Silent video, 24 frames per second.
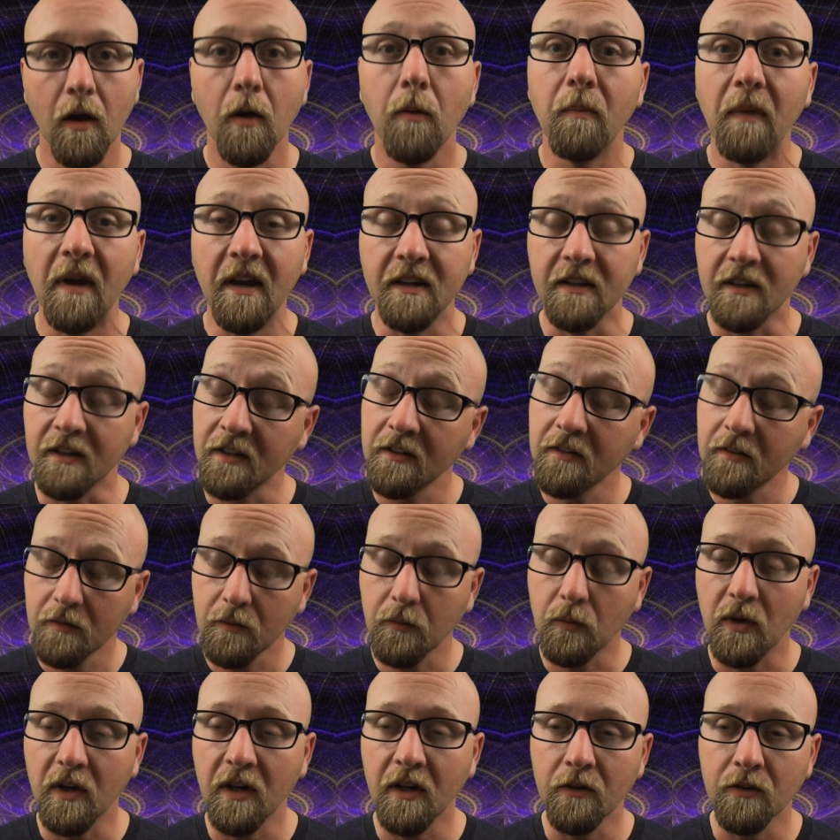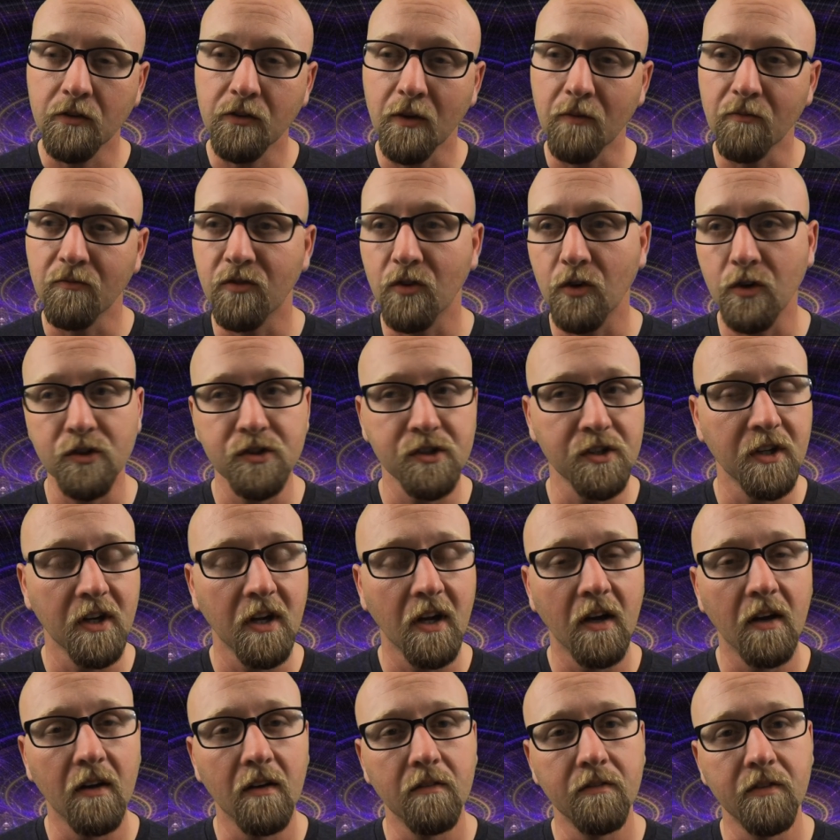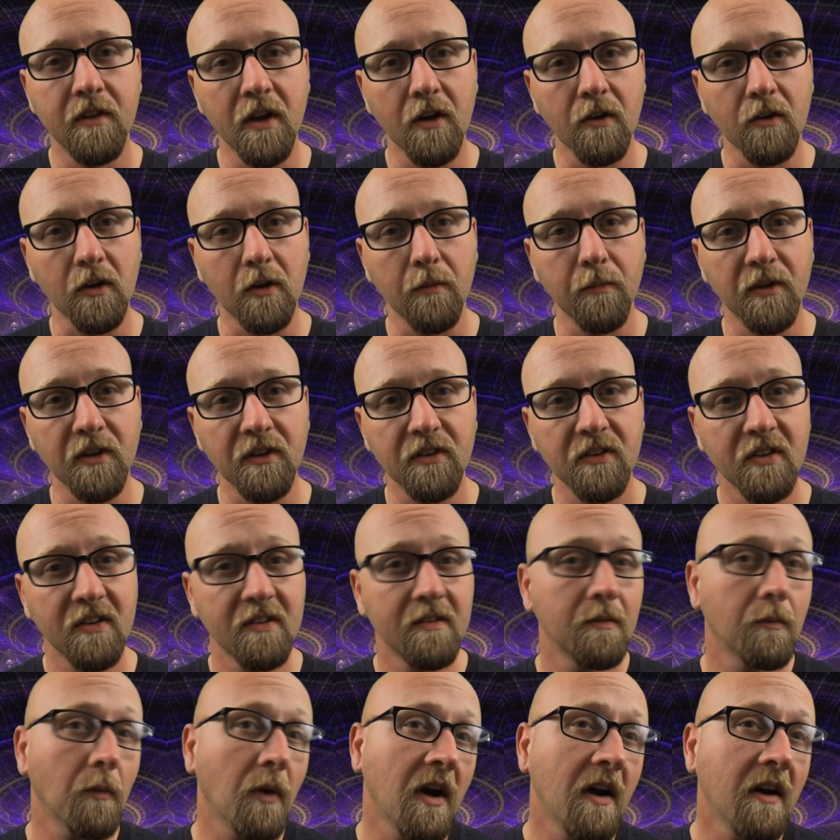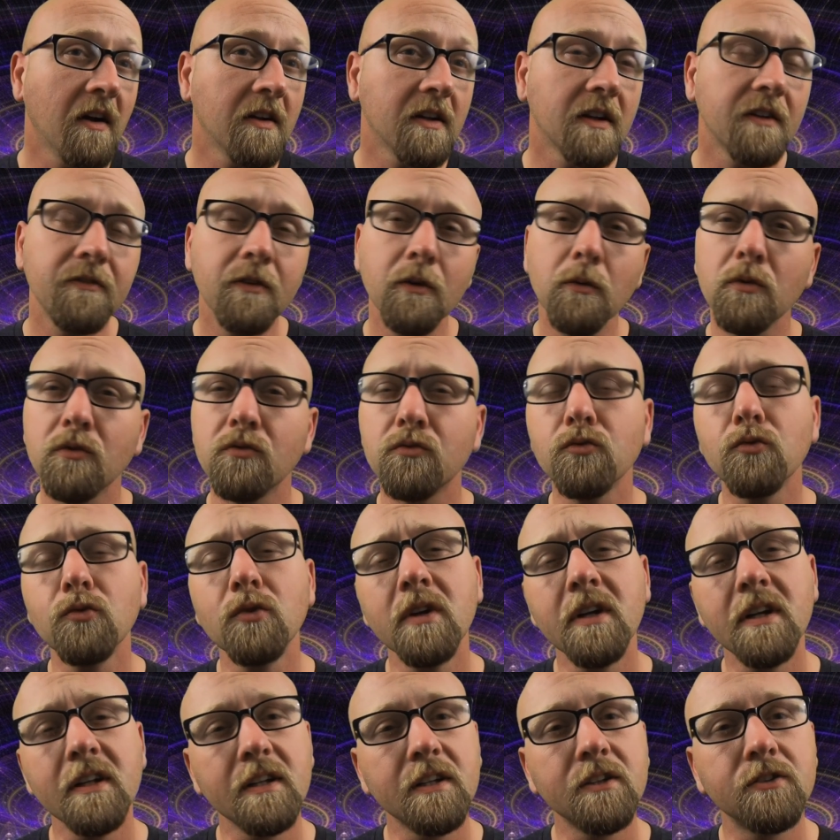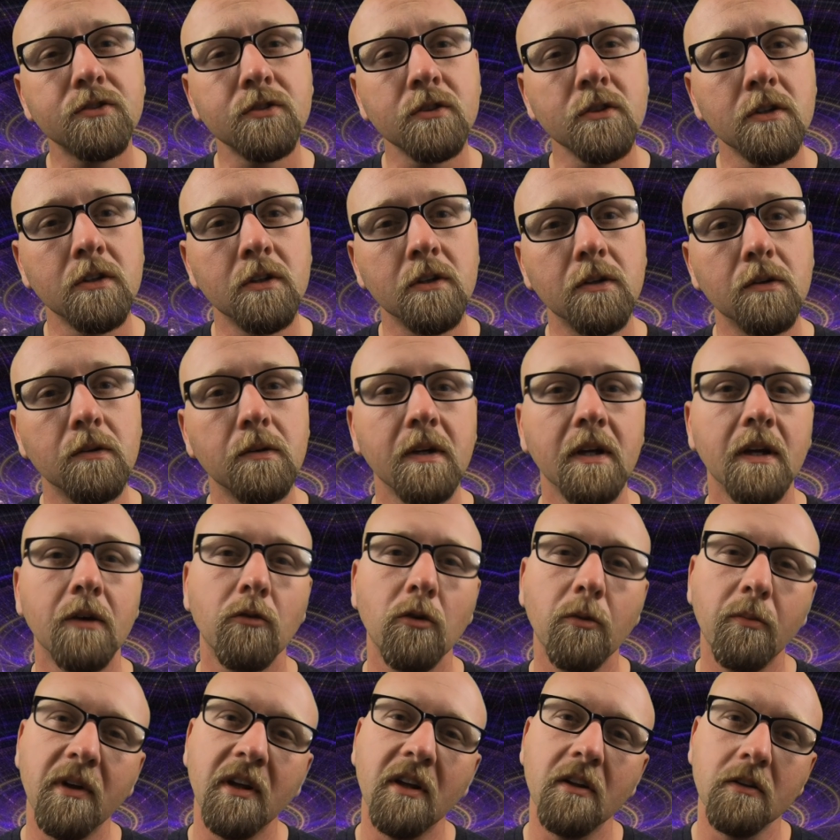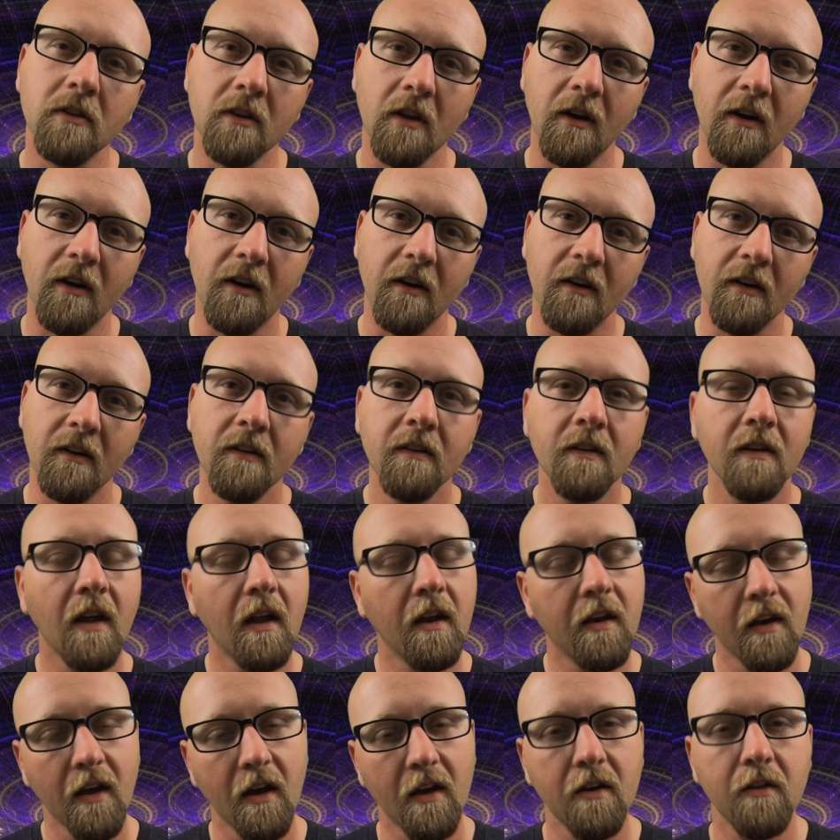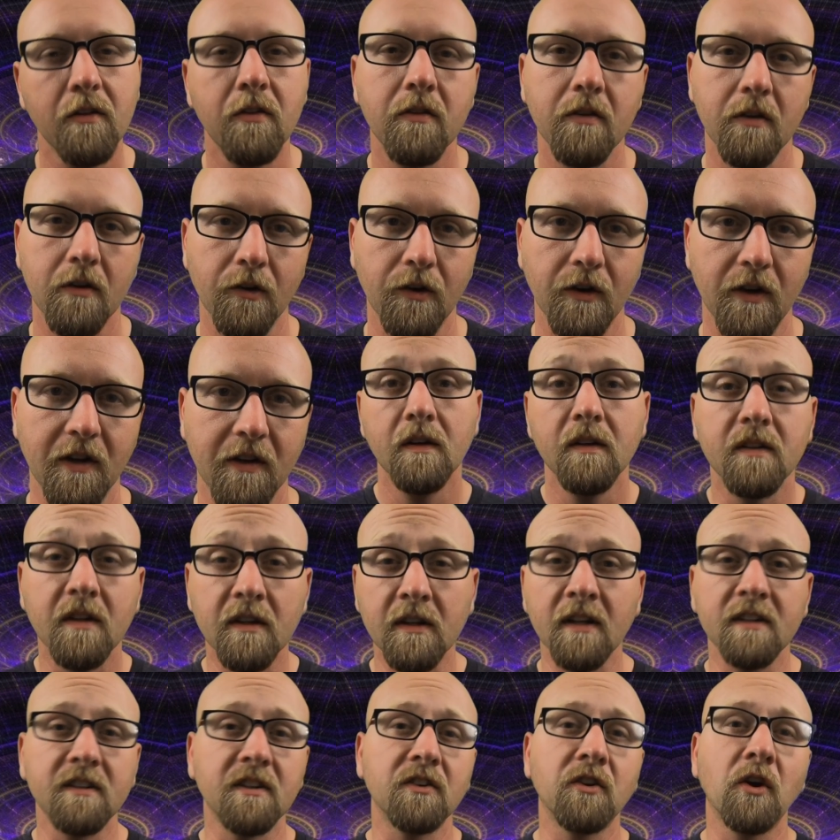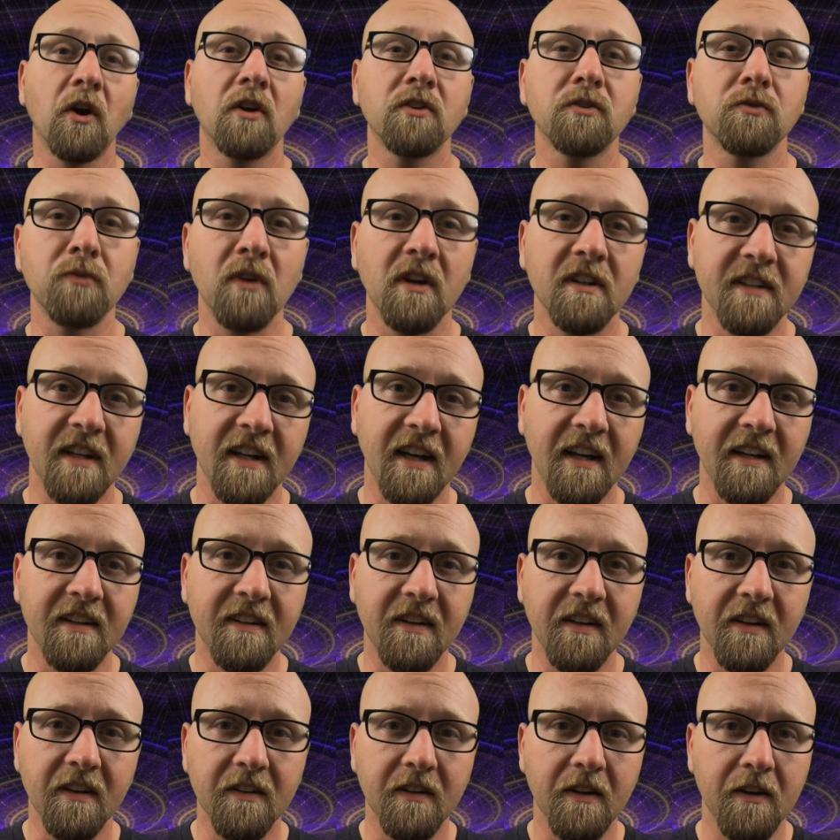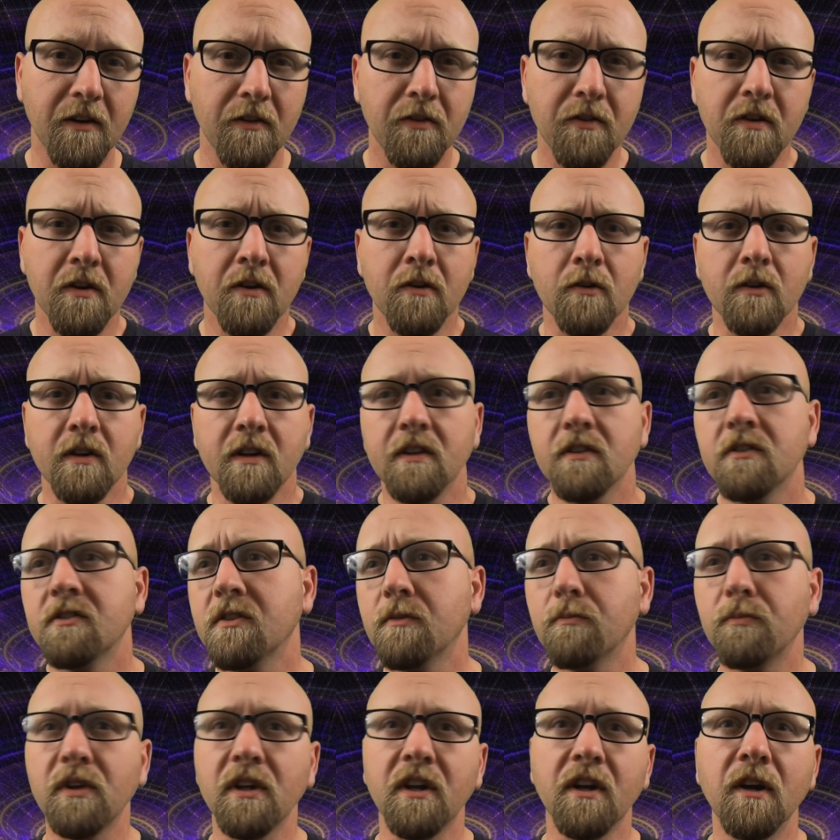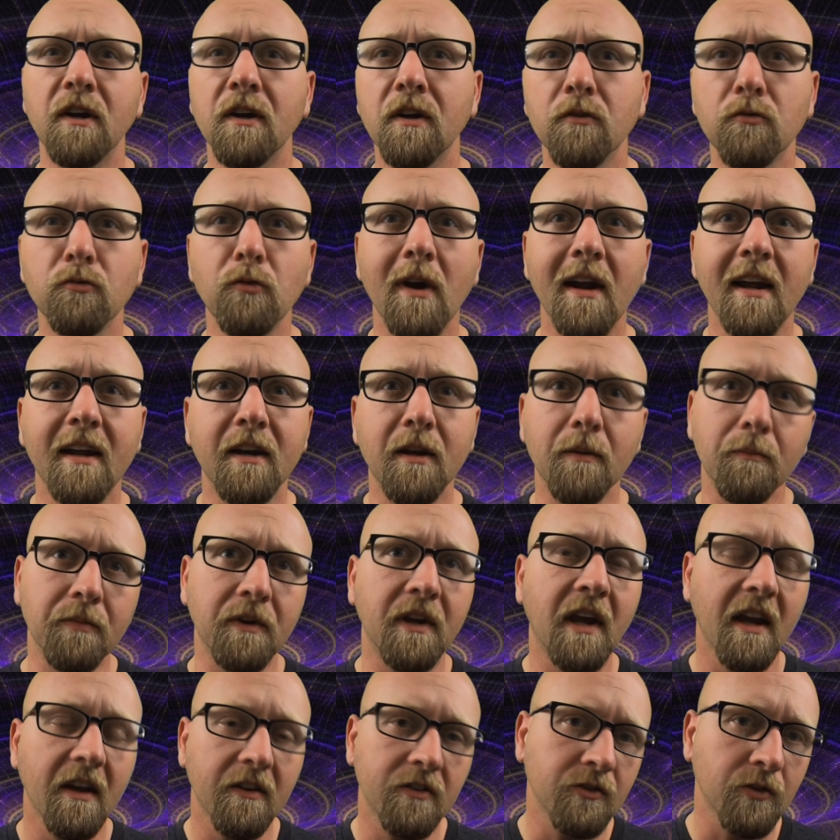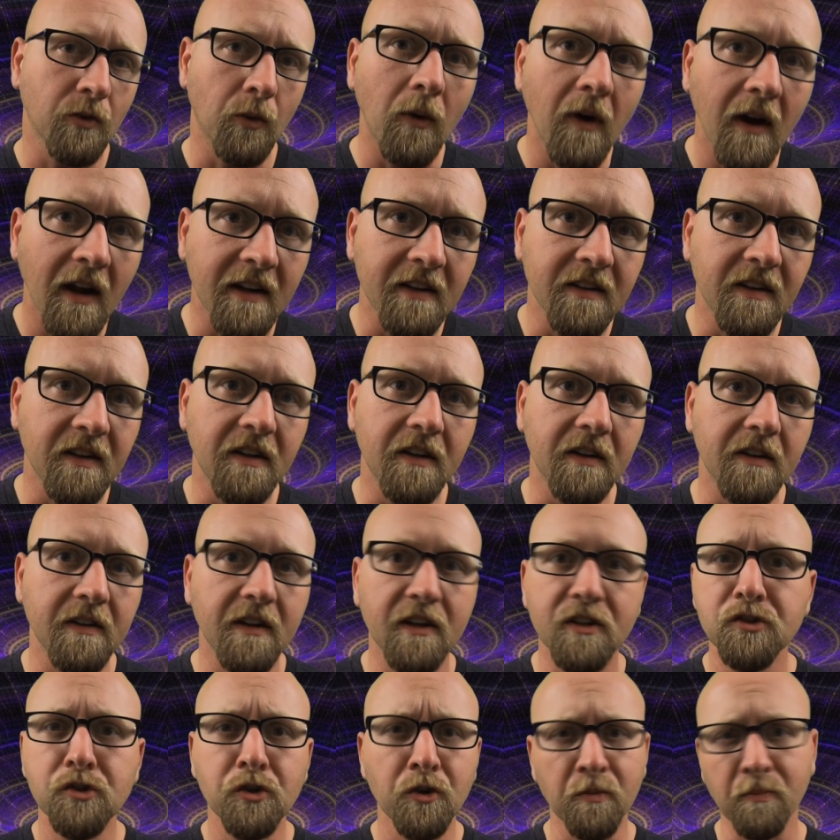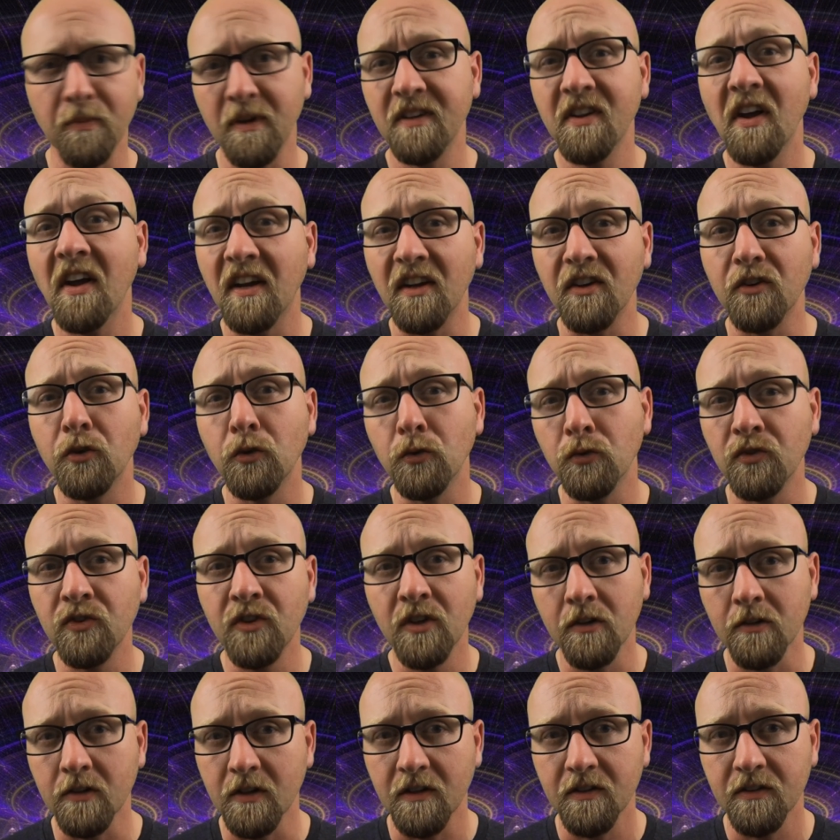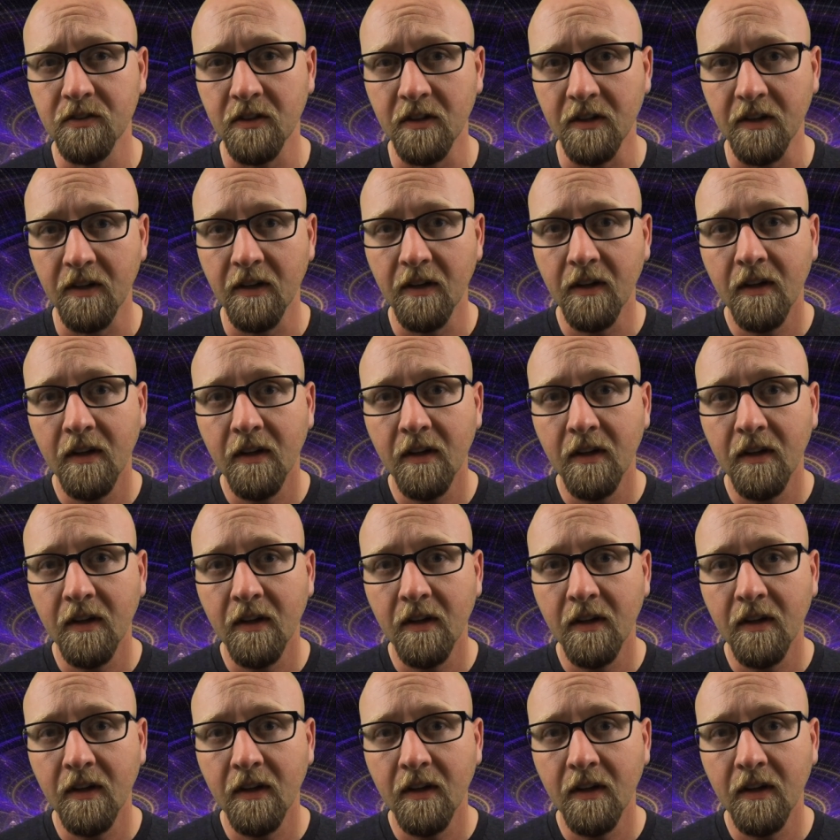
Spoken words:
Mainly, we hear some version of the argument, well, if it was really true, it would be a law and not a theory. They like to toss around that idea that a theory is simply a random guess or idea that shouldn't be taken too seriously.